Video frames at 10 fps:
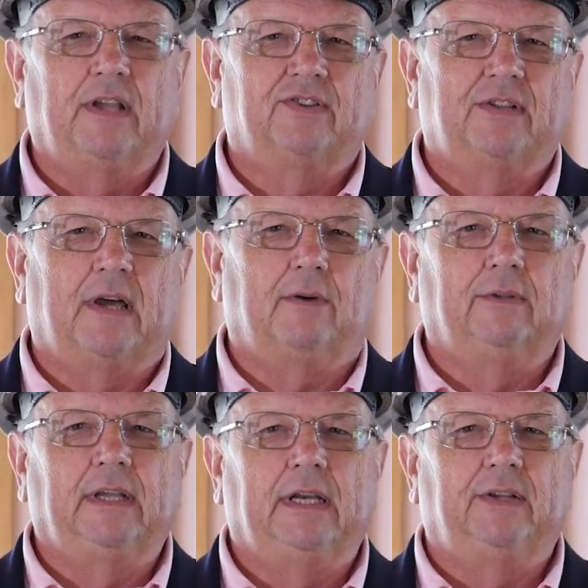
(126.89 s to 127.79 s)
is not
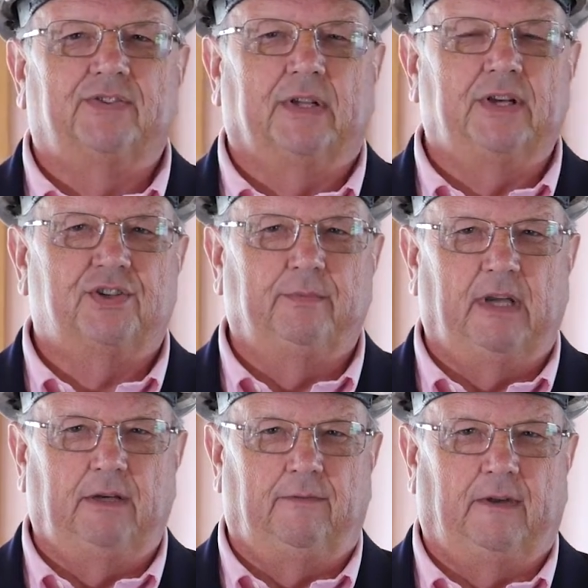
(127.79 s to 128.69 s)
only an insulation
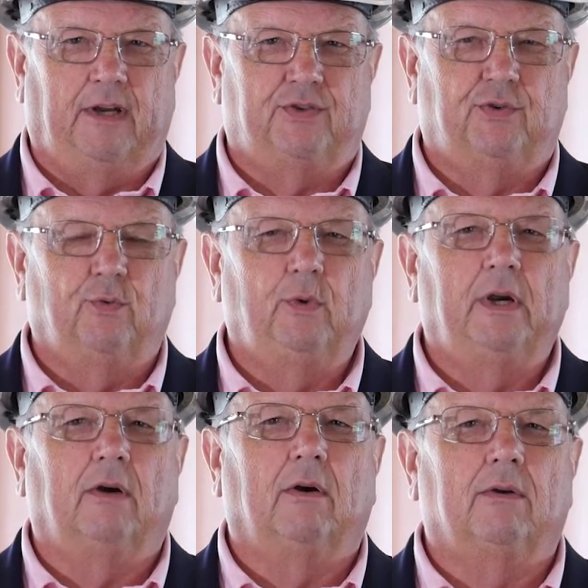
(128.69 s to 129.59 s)
manufacturer, we
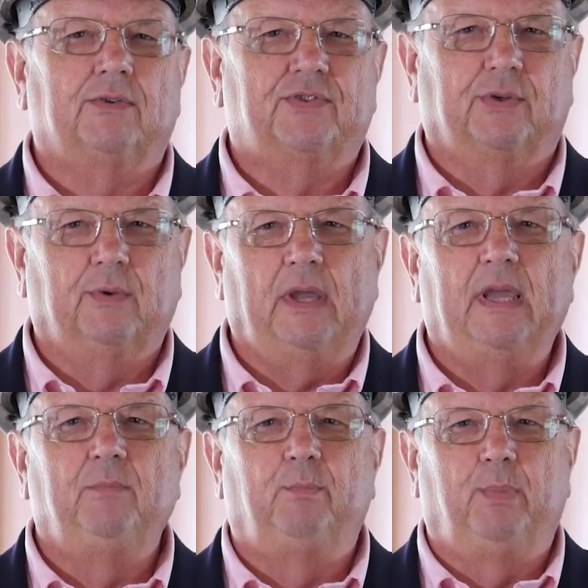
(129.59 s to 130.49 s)
are also
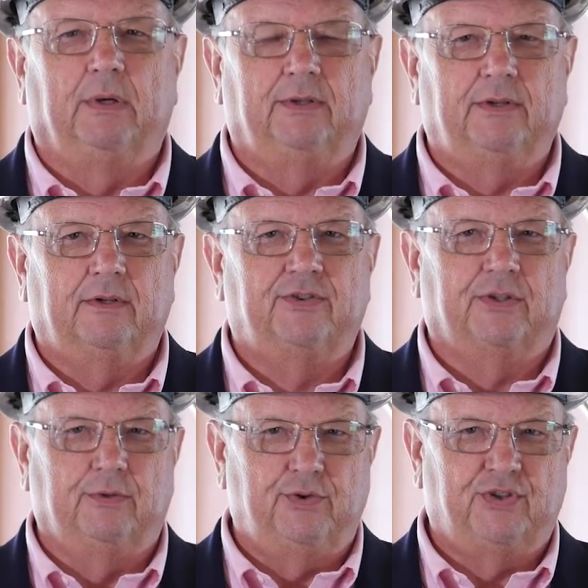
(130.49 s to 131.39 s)
a builder
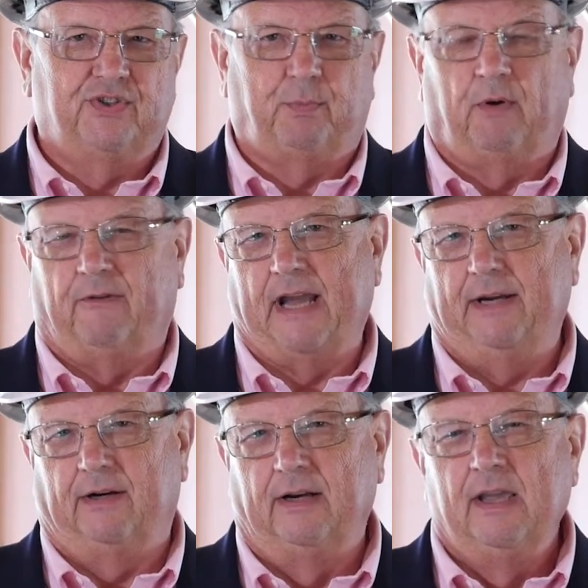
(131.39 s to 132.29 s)
solutions
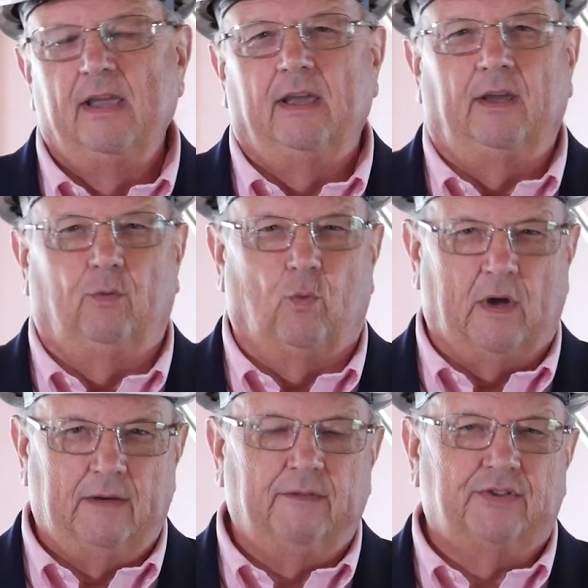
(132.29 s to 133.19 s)
provider. And
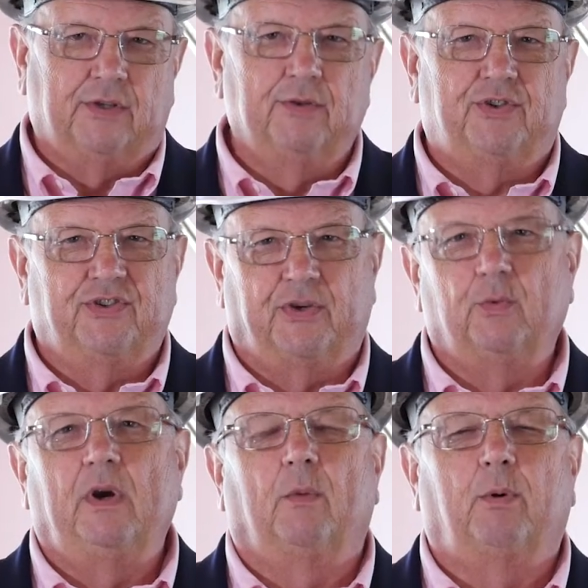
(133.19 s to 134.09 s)
one of the solutions that
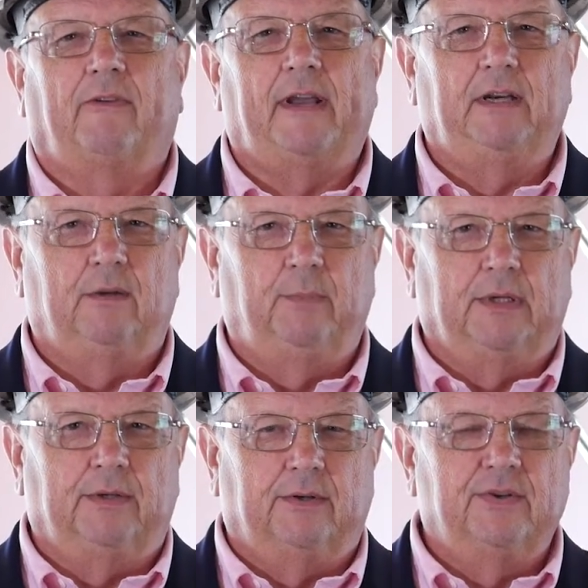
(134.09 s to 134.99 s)
we are providing to
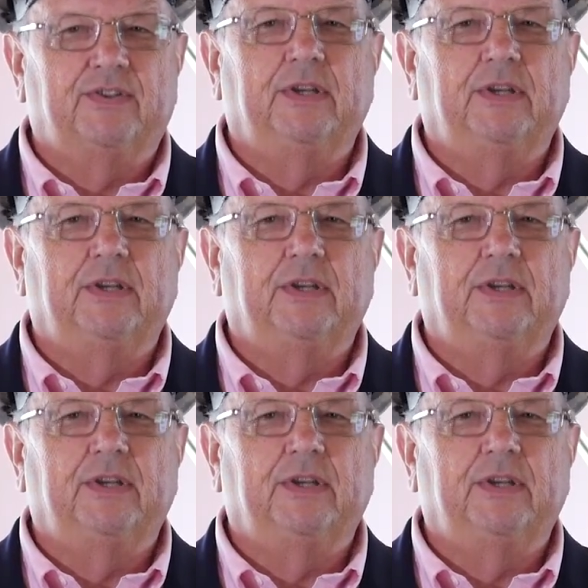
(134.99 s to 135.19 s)
builders